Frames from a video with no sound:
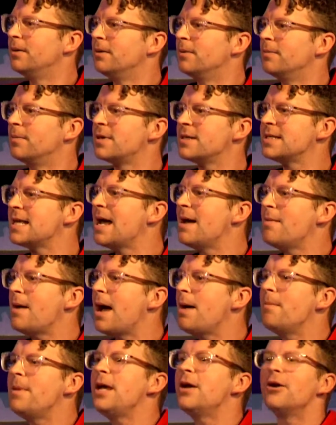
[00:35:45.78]
because
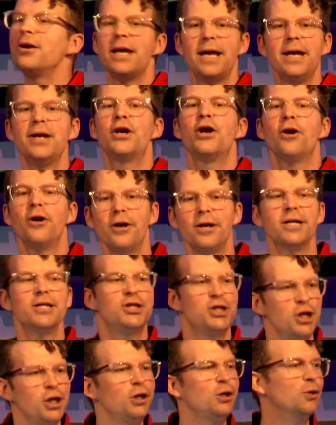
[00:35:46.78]
I'm here to encourage
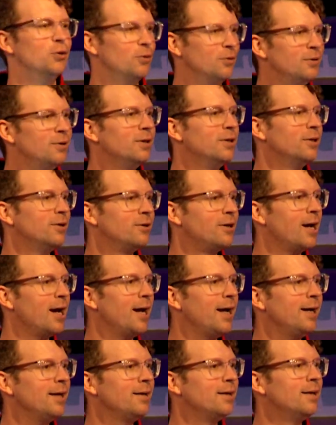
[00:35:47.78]
you,
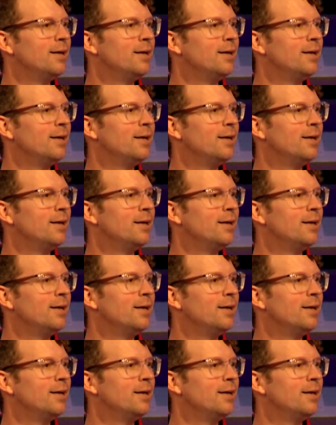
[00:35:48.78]
okay?